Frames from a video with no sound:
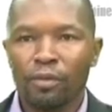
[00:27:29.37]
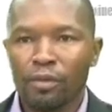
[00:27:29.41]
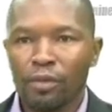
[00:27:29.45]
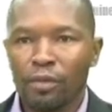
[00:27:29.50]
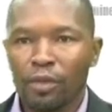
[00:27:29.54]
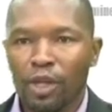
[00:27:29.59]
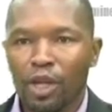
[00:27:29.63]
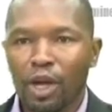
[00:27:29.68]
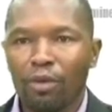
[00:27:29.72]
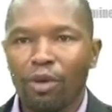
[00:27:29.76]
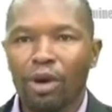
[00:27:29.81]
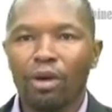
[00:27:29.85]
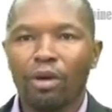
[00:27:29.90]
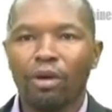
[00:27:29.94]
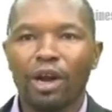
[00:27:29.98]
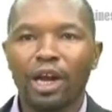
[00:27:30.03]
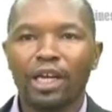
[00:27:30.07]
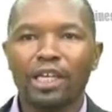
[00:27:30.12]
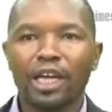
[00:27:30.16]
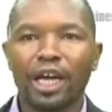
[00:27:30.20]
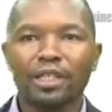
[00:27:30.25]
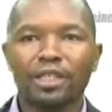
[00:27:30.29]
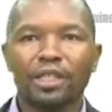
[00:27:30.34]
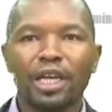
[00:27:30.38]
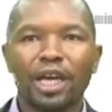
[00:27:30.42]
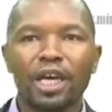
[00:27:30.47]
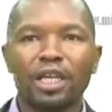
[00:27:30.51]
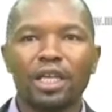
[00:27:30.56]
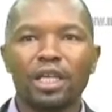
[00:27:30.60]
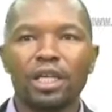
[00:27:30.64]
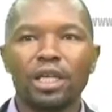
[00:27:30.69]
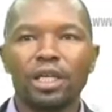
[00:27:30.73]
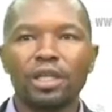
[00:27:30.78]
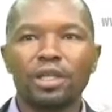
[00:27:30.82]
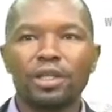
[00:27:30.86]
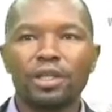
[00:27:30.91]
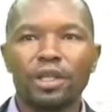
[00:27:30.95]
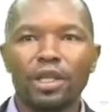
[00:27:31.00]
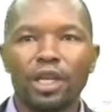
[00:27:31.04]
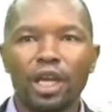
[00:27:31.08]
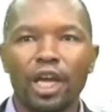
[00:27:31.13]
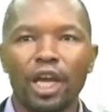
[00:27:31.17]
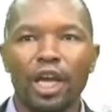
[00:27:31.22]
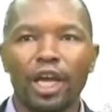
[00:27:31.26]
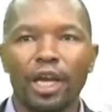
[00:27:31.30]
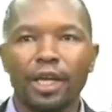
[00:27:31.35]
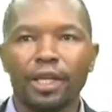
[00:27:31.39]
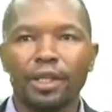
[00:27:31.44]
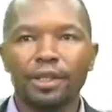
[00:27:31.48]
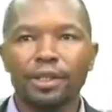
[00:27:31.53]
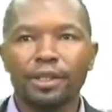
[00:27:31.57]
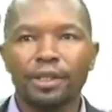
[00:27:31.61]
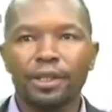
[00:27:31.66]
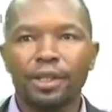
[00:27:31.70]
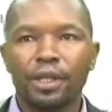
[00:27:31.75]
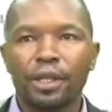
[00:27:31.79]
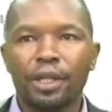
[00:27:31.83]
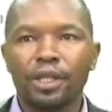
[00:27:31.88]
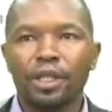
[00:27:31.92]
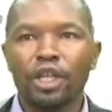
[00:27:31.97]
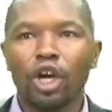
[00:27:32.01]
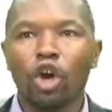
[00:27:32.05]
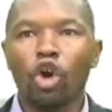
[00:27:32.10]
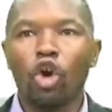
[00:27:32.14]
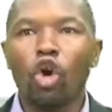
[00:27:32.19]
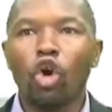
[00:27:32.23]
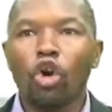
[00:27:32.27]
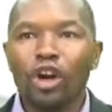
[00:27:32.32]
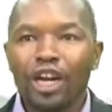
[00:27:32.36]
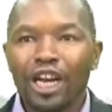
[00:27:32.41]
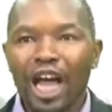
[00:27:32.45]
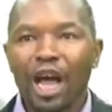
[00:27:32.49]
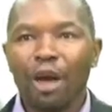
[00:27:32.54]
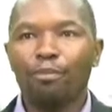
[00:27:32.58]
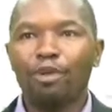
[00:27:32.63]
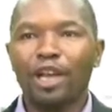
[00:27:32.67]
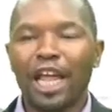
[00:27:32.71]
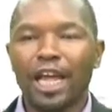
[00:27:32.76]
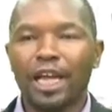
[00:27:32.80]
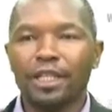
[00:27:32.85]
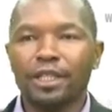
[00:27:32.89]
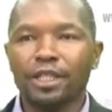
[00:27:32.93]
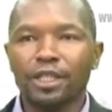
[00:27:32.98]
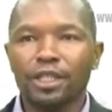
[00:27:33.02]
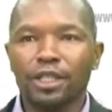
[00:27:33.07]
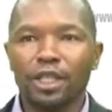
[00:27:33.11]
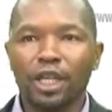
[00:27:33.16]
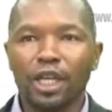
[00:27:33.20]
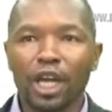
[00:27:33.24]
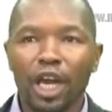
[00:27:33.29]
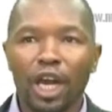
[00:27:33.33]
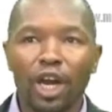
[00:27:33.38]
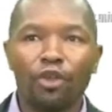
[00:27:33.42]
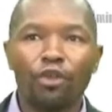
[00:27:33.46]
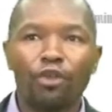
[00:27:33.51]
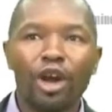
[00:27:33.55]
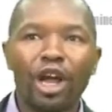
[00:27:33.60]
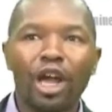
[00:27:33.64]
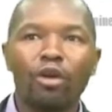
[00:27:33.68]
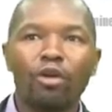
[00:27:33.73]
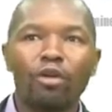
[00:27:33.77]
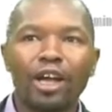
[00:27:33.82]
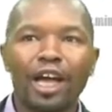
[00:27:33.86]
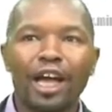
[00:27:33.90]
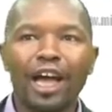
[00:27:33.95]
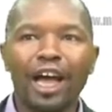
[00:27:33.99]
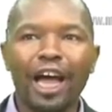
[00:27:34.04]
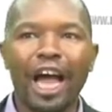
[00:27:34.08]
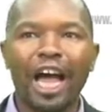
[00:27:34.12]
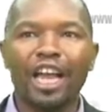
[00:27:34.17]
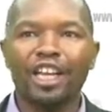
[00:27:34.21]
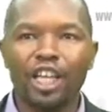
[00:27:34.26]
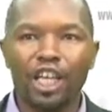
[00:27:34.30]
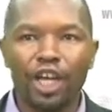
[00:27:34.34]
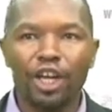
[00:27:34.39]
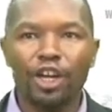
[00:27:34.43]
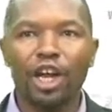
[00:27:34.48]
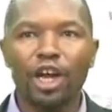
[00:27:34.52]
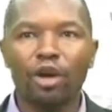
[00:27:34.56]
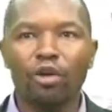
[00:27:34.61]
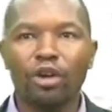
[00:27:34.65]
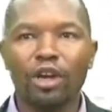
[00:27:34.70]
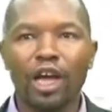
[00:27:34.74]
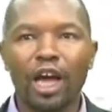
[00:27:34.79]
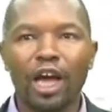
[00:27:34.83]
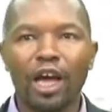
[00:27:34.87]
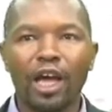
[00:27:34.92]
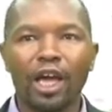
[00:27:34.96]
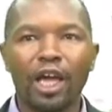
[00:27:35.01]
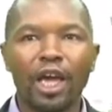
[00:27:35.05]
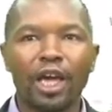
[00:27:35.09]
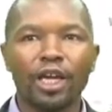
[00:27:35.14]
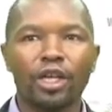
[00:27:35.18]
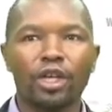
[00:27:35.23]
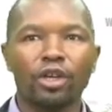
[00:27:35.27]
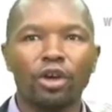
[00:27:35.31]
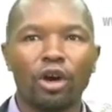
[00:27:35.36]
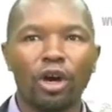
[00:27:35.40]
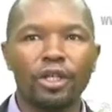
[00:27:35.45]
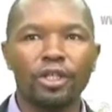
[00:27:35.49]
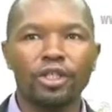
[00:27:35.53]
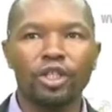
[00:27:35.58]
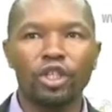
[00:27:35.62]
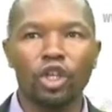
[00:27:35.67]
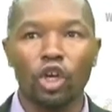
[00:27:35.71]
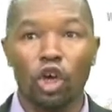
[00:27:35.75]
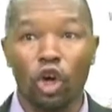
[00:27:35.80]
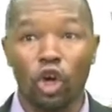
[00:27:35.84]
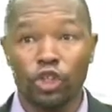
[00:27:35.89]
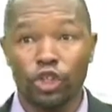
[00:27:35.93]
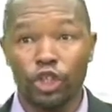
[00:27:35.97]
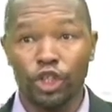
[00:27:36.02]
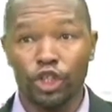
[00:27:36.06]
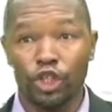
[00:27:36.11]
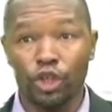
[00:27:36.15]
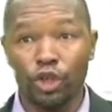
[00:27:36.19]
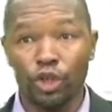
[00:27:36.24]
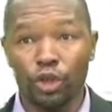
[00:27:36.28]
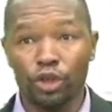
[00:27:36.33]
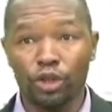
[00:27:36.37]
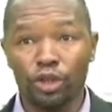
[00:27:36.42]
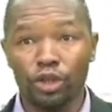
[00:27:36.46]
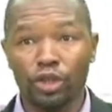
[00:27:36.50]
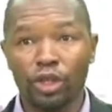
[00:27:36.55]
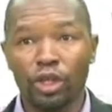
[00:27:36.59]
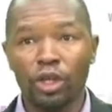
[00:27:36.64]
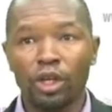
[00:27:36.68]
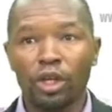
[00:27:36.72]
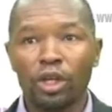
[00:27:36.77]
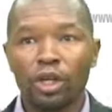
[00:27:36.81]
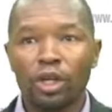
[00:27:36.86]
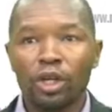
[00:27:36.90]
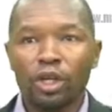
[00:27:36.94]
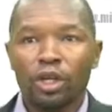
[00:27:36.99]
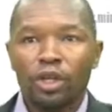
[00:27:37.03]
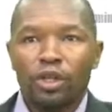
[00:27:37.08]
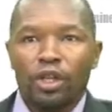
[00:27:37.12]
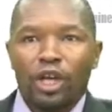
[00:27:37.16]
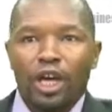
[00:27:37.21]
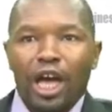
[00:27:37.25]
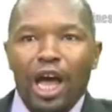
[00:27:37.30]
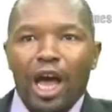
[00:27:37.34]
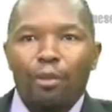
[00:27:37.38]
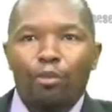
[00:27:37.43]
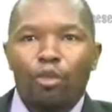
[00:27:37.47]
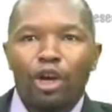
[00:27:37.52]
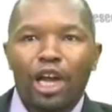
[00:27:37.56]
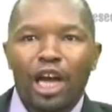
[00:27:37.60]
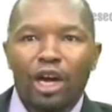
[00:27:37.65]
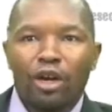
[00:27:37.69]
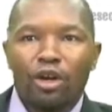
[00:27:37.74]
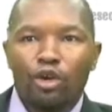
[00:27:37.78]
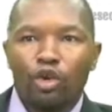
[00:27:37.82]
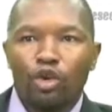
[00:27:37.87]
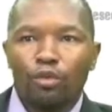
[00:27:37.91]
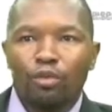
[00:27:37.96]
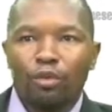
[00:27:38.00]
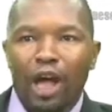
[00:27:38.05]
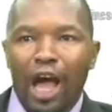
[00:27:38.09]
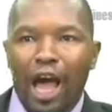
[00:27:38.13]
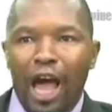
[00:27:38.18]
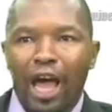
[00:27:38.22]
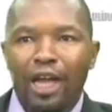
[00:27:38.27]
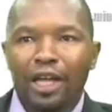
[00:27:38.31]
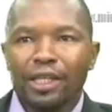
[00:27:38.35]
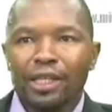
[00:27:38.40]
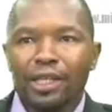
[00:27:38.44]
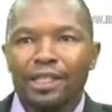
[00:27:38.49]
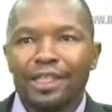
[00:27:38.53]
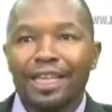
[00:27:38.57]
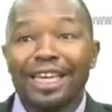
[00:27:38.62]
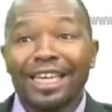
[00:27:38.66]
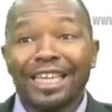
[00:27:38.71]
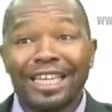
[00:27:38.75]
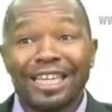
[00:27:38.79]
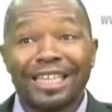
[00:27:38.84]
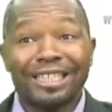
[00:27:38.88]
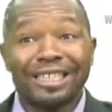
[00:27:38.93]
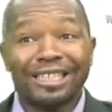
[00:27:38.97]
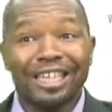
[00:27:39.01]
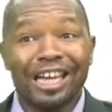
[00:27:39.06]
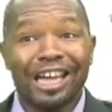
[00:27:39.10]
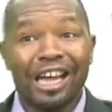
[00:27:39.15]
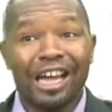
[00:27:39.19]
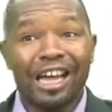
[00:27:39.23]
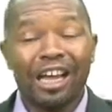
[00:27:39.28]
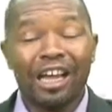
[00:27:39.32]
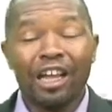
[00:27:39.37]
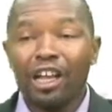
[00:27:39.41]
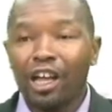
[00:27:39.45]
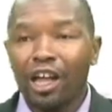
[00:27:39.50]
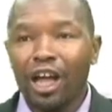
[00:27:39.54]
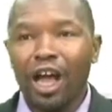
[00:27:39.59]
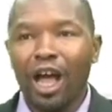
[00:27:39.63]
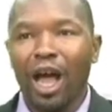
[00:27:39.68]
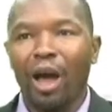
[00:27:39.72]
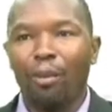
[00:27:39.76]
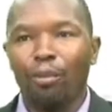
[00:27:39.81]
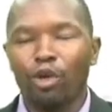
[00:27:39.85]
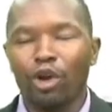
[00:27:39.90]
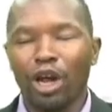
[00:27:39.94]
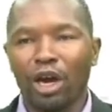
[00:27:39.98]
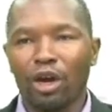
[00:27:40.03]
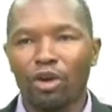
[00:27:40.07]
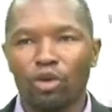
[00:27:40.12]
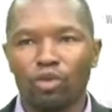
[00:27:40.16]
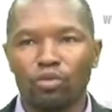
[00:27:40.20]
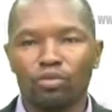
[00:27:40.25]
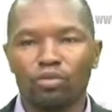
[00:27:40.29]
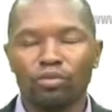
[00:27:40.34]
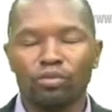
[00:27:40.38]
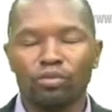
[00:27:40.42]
Our correct answer is A. The coronal plate in regular and irregular echinoids constitute the ambulacrum and the interambulacrum.